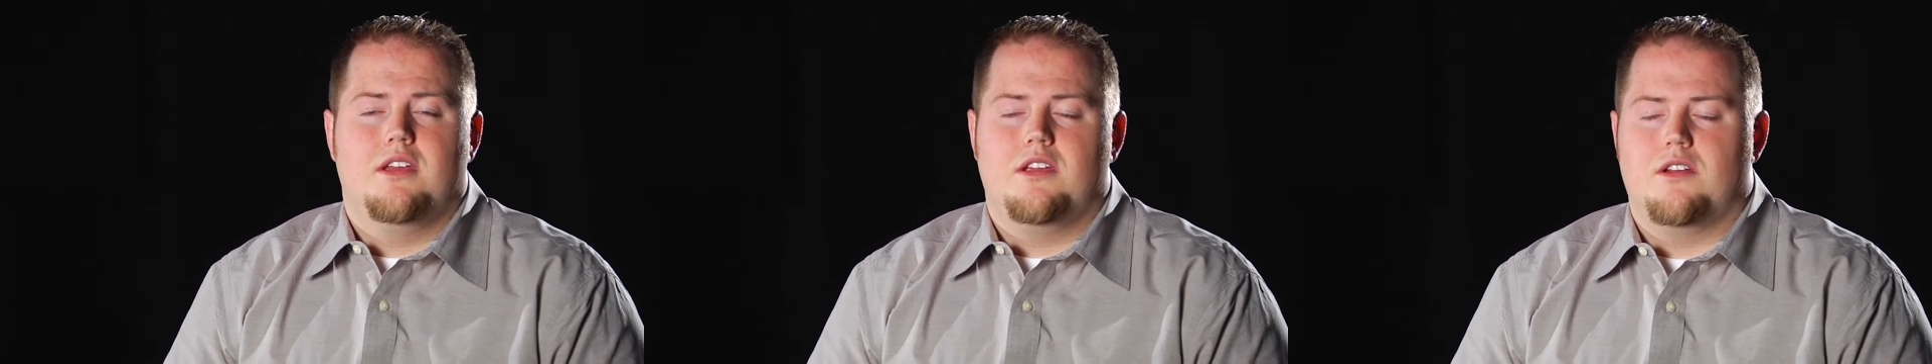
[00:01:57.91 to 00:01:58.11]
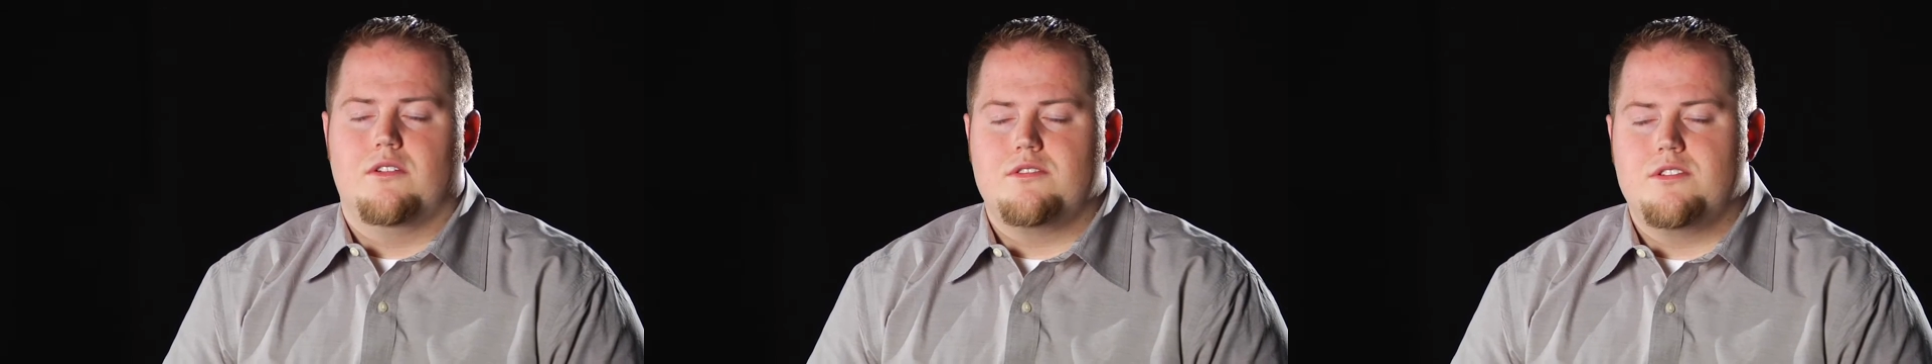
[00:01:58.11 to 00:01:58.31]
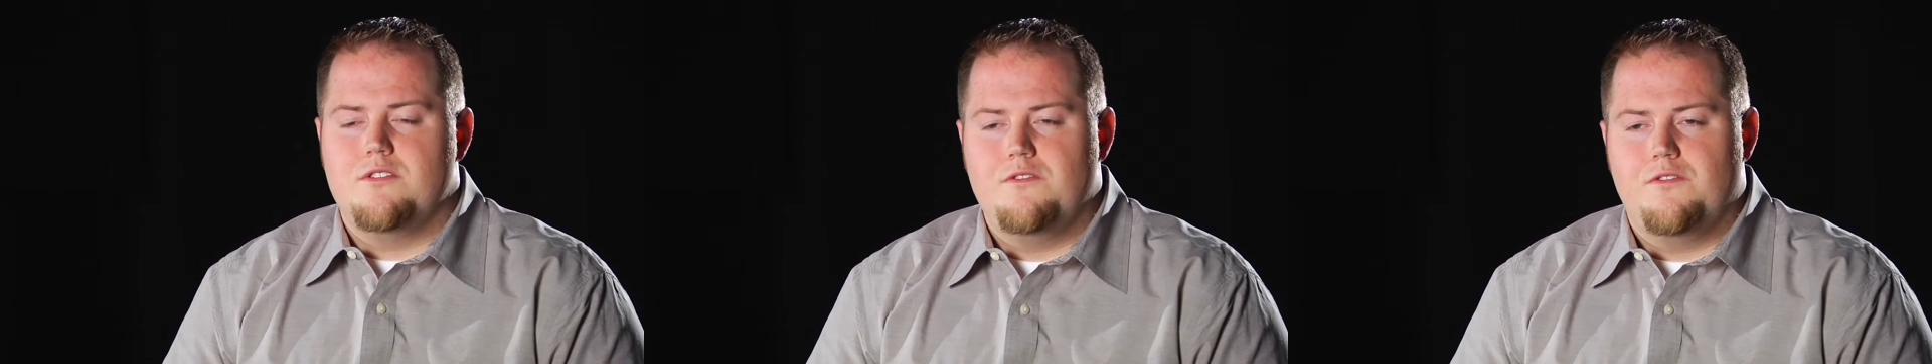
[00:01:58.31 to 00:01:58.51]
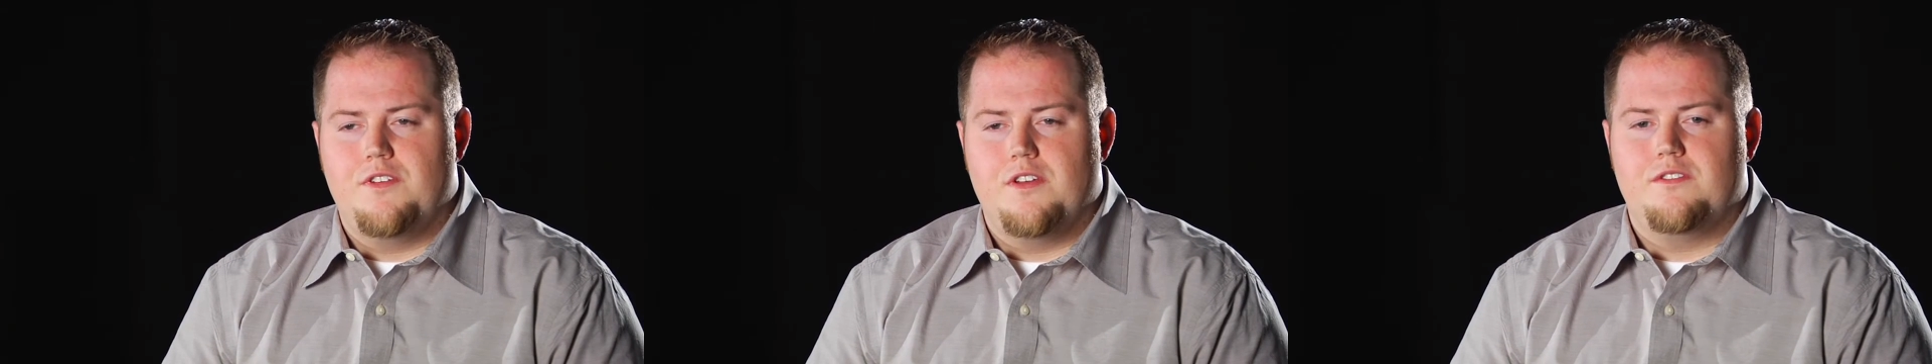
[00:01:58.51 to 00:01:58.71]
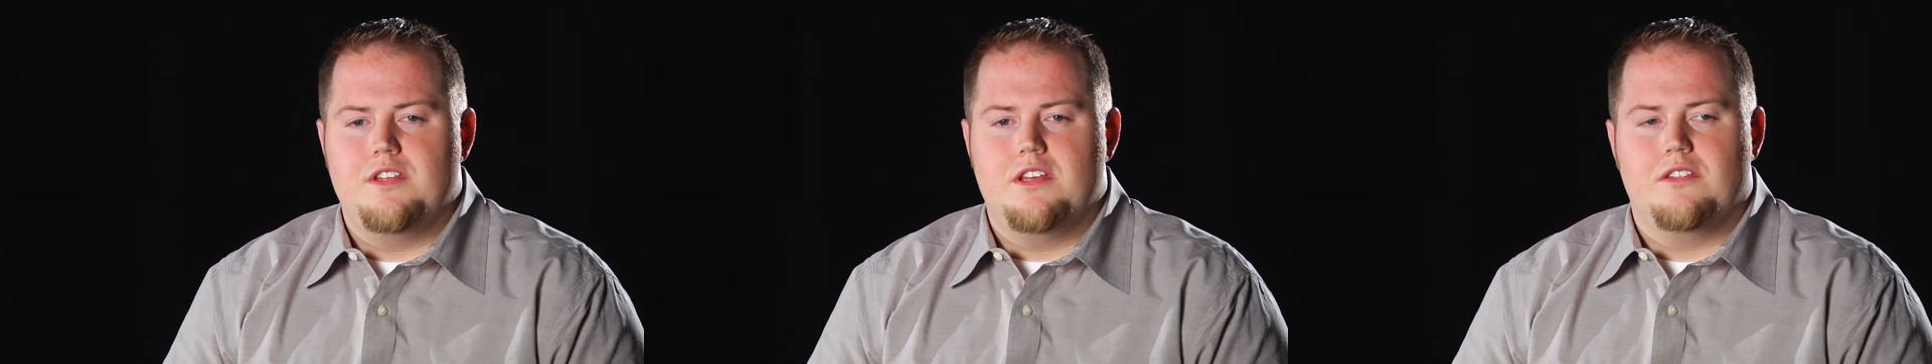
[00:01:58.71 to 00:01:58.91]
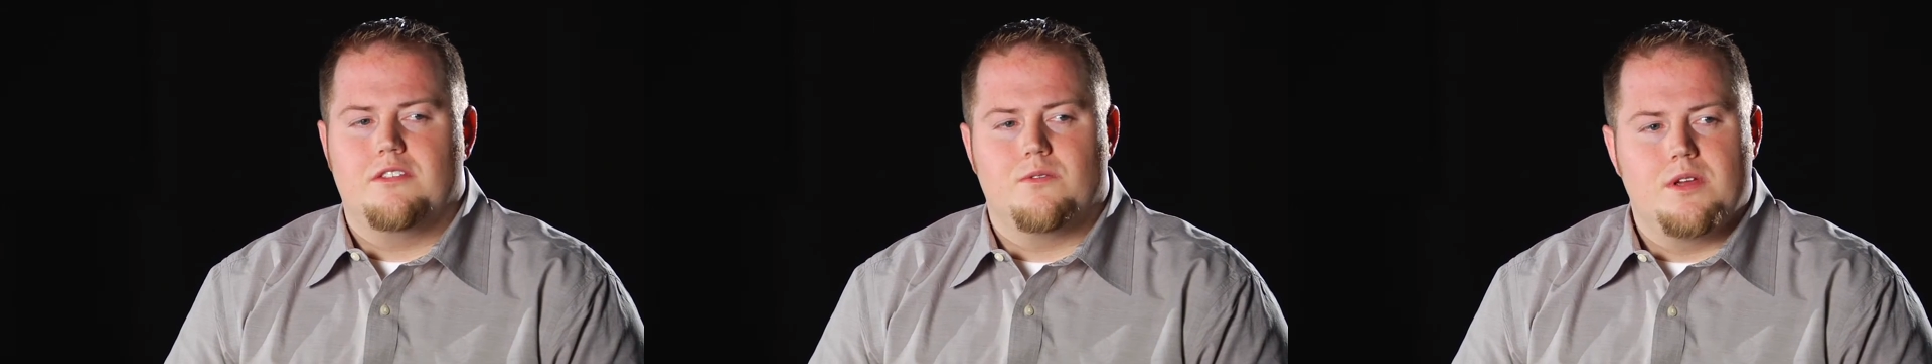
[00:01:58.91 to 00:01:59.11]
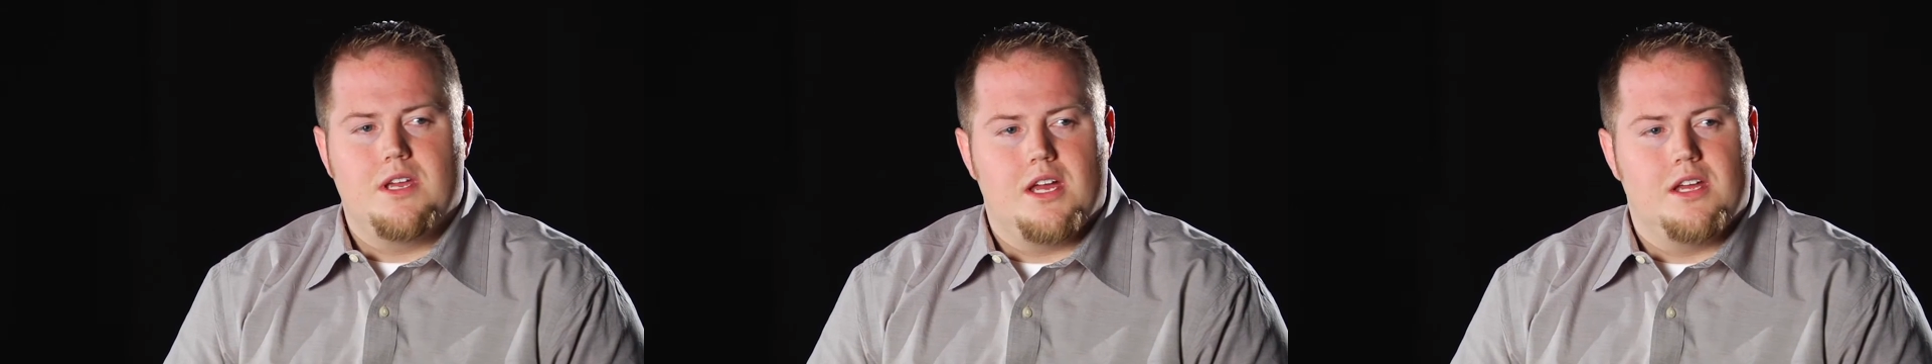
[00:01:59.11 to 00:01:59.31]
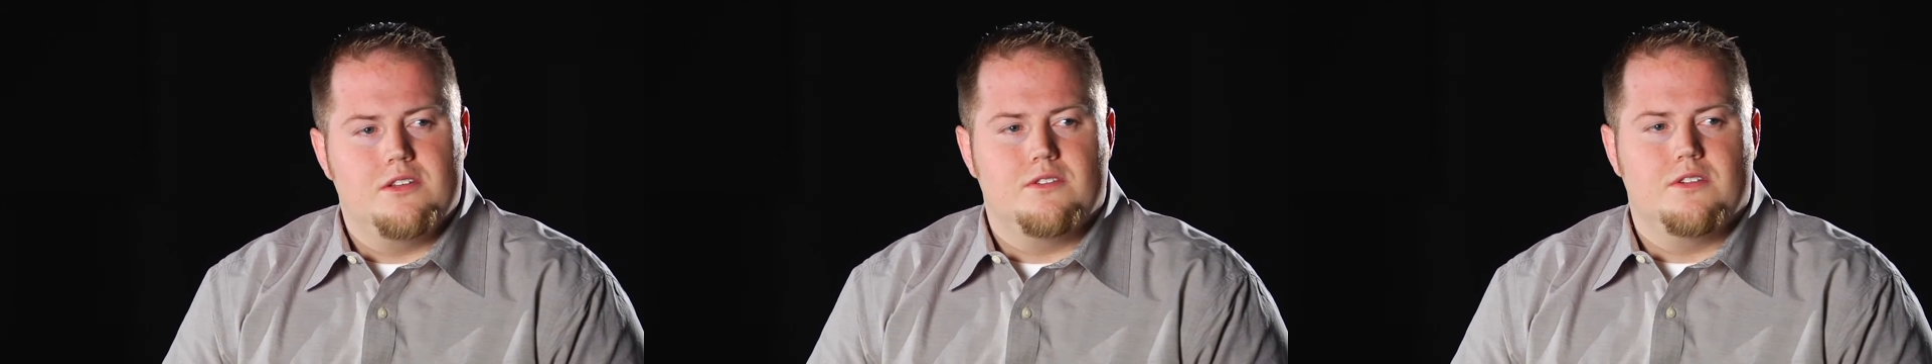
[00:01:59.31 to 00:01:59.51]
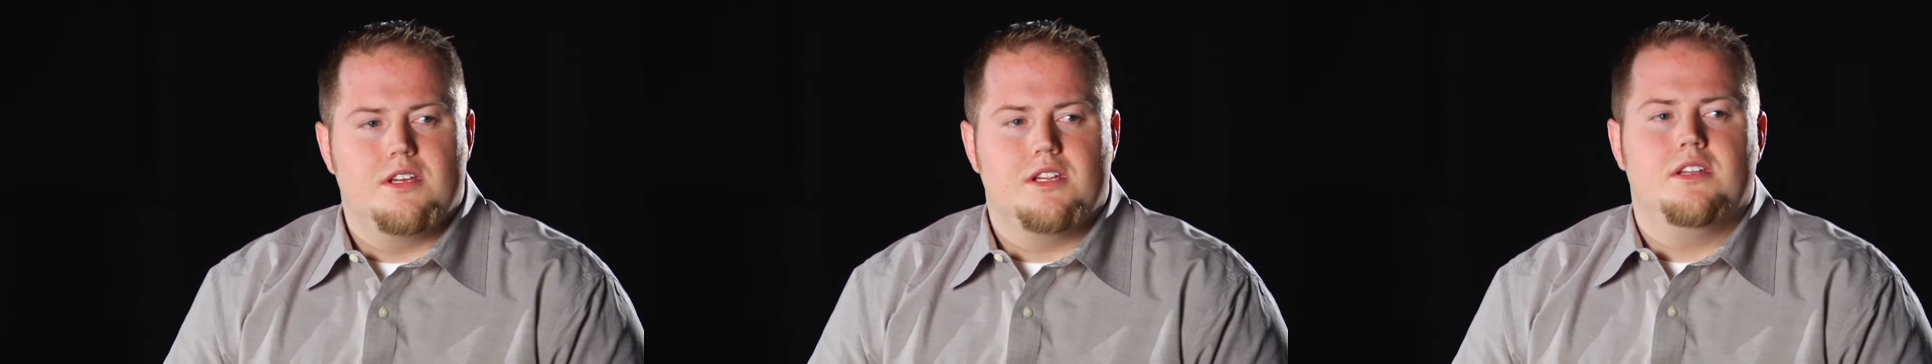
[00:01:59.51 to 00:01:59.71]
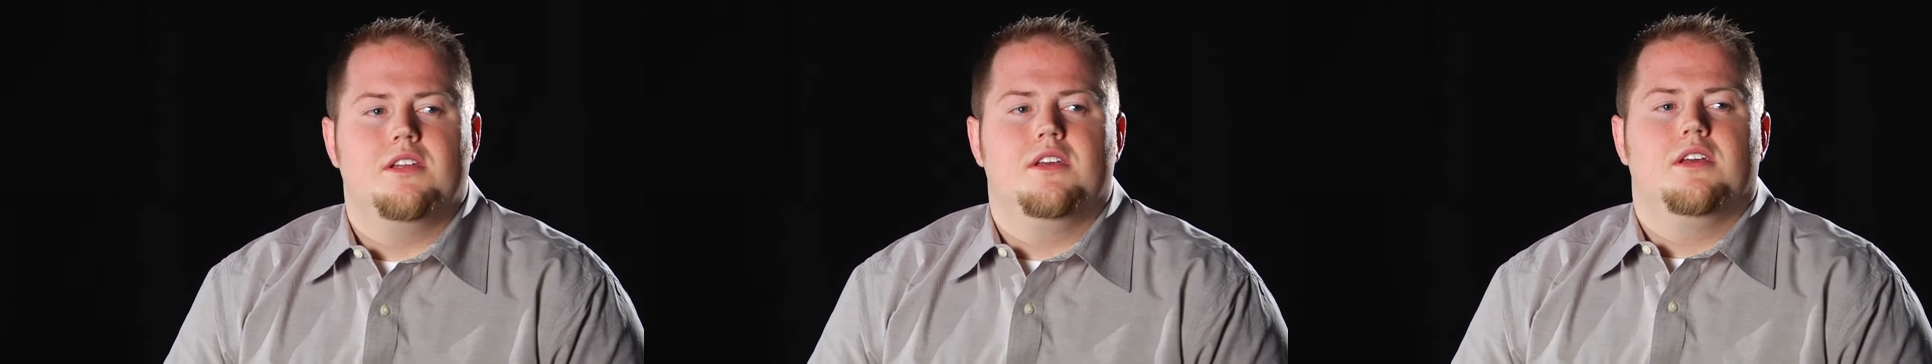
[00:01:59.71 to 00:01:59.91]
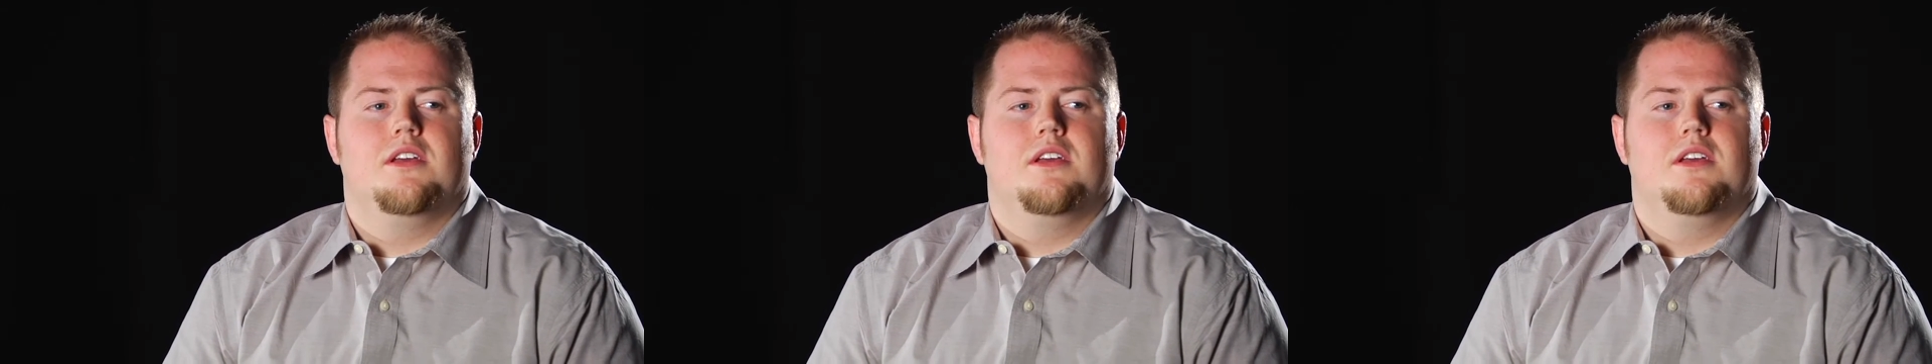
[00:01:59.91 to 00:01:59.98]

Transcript: 250, 300.